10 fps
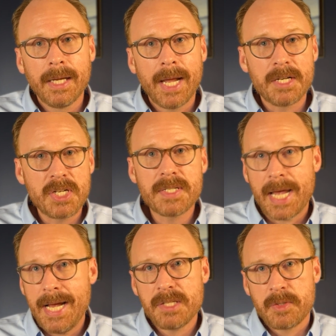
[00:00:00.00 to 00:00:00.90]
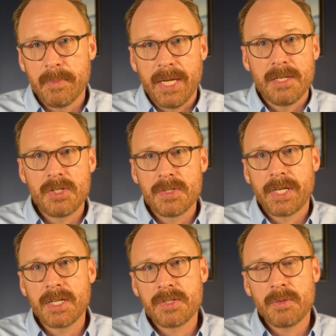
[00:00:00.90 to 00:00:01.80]
And she's asked me, she's
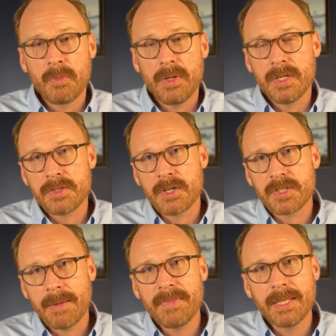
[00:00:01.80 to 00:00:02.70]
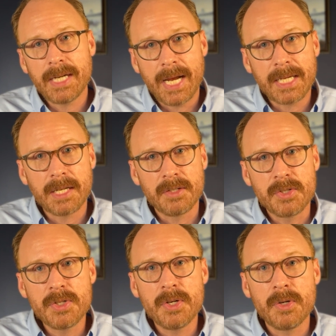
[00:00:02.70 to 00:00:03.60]
like, is there something that I can
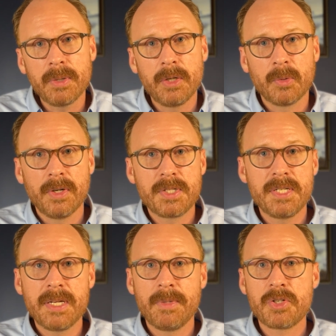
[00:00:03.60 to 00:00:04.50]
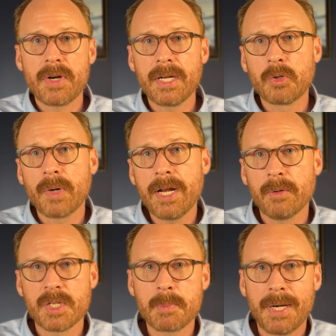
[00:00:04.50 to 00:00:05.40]
do in order to demonstrate greater
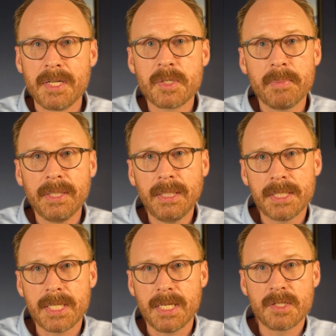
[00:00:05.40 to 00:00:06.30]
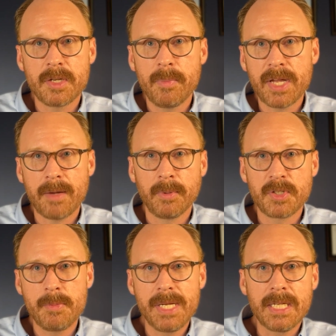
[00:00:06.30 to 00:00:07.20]
responsibilities to be able
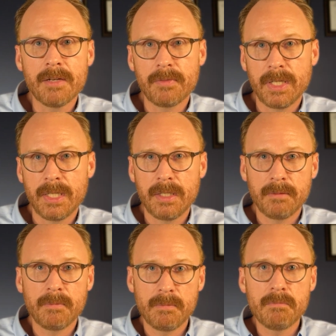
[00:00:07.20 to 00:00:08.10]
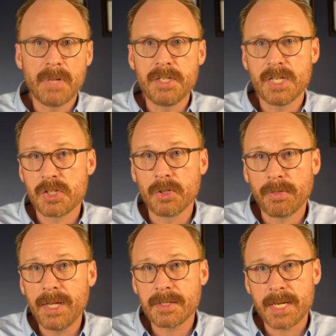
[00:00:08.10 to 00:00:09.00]
to be given additional
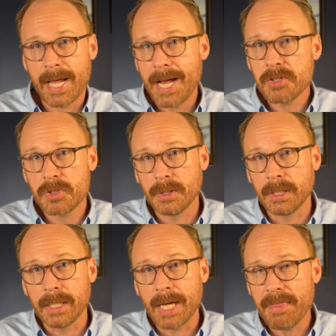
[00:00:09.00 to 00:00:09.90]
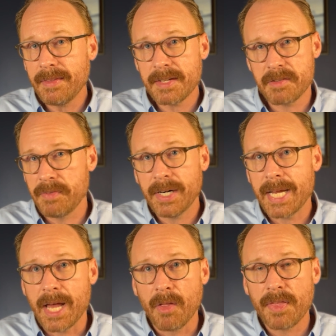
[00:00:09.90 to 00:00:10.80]
things? And actually, I that's a very
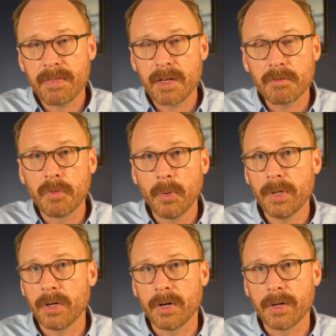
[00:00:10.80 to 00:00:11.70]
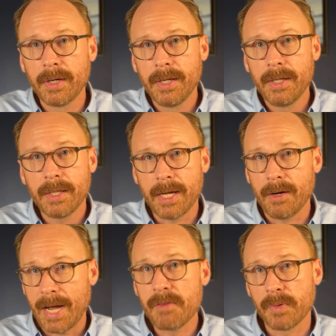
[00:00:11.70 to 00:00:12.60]
healthy thing for her Now,
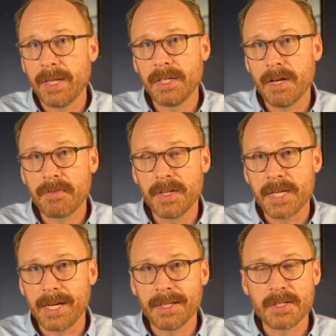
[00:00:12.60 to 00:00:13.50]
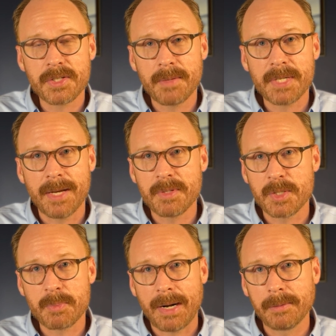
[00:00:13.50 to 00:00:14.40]
I've read enough of the data, and sometimes
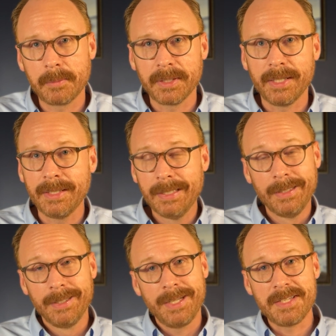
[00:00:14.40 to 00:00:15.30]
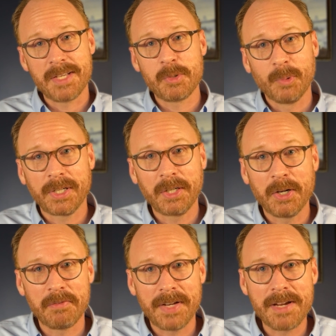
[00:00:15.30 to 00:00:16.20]
it doesn't work in
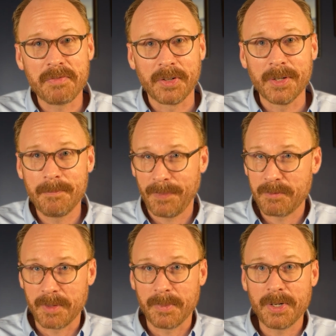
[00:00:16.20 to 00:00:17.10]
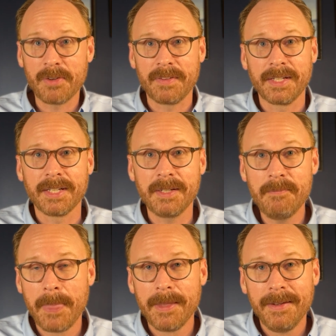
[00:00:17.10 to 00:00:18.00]
her favor from her thinking
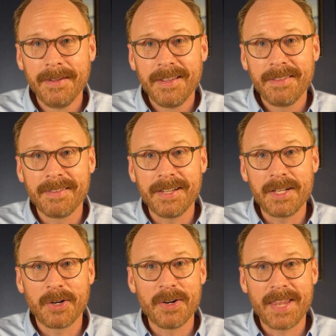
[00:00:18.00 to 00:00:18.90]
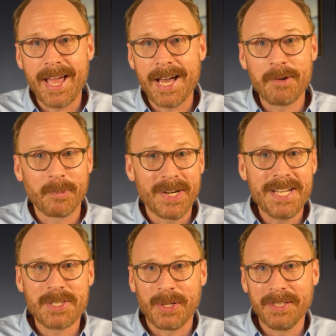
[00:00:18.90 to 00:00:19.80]
that her dad
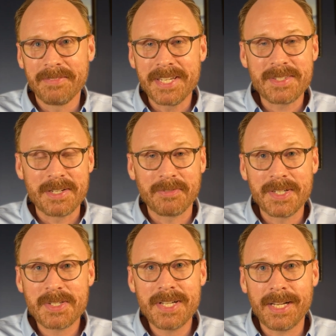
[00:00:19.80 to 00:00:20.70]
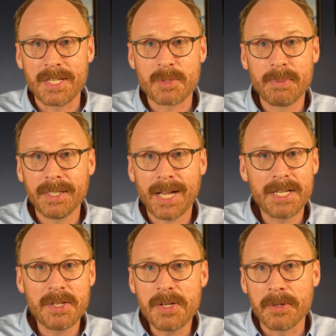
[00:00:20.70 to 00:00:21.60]
reads all of these different studies, but I
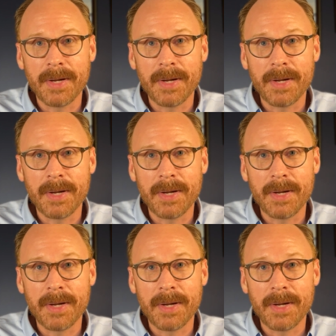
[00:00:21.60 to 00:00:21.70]
do.